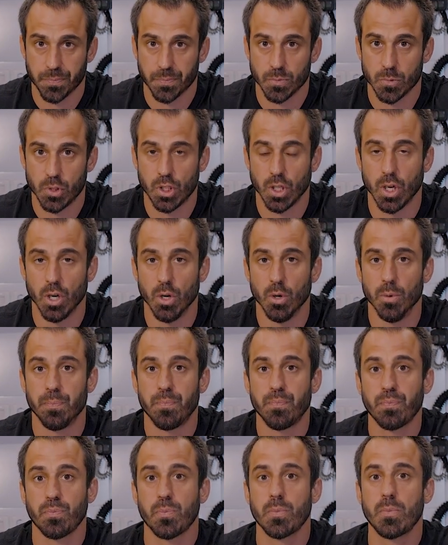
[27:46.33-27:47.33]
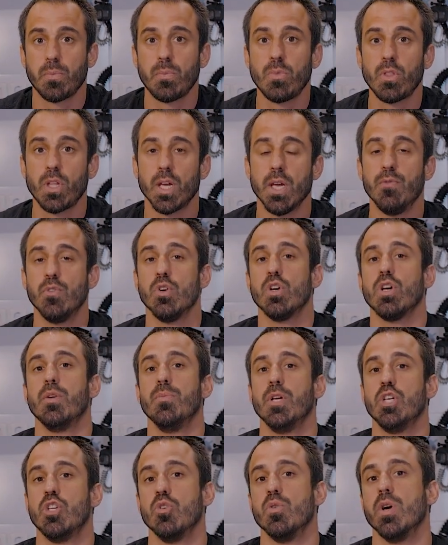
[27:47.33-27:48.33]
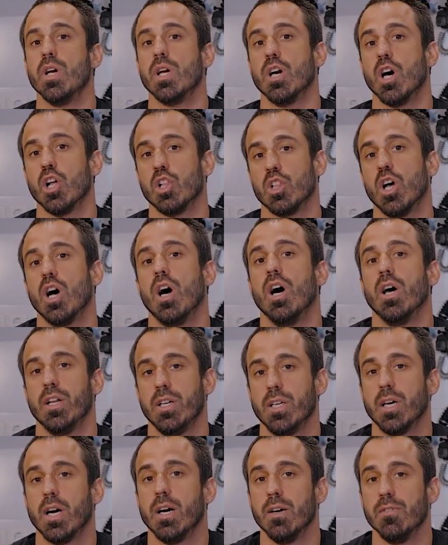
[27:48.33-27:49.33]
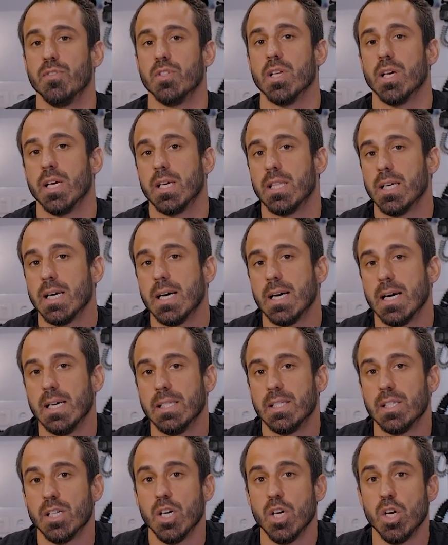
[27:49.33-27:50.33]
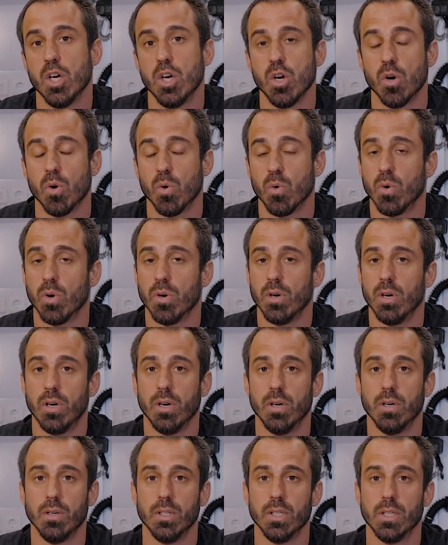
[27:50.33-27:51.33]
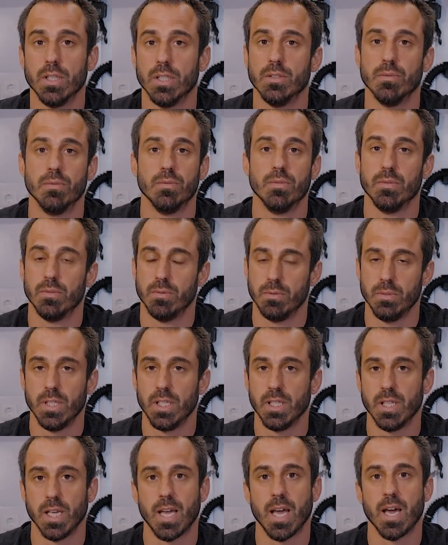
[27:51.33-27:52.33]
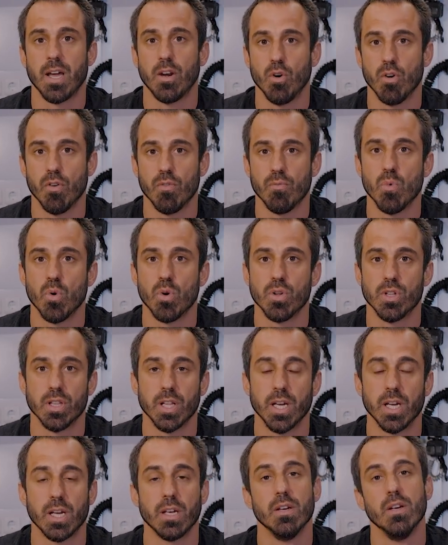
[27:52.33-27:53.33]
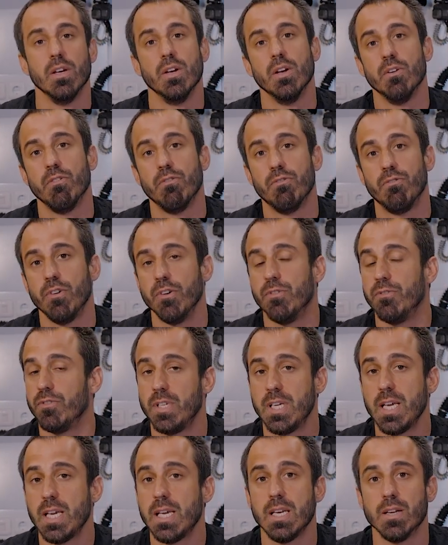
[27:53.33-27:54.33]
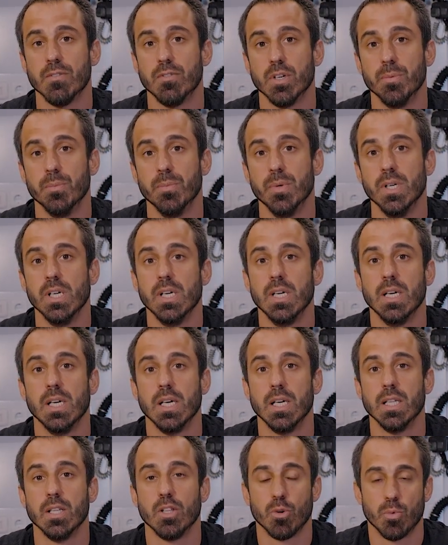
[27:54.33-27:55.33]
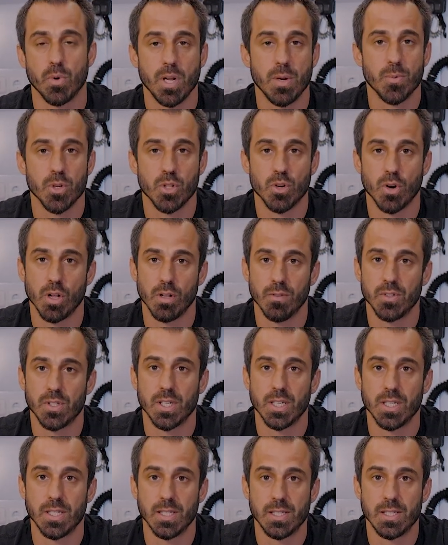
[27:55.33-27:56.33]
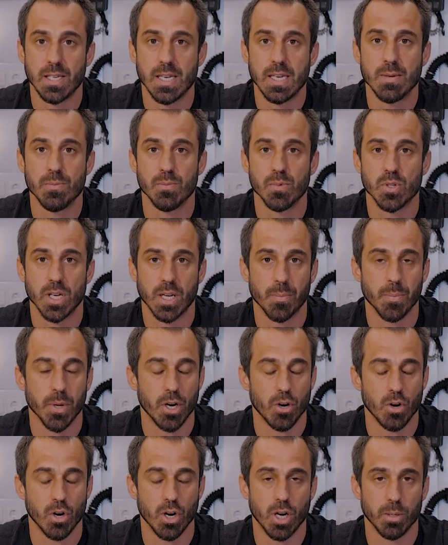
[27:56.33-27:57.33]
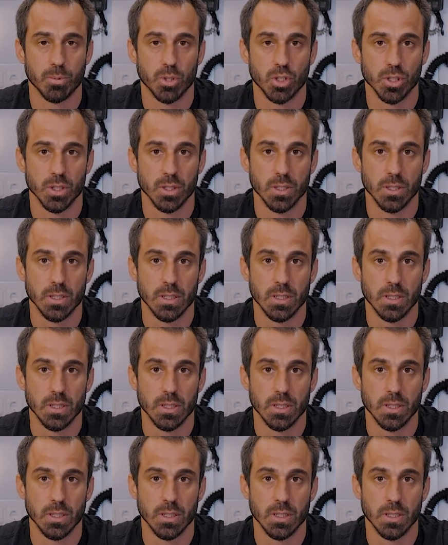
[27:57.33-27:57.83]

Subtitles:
So if you're going to be doing a lot of dives like that, or in the category of more than like 15 of them, the rebreather all of a sudden seems like a better option.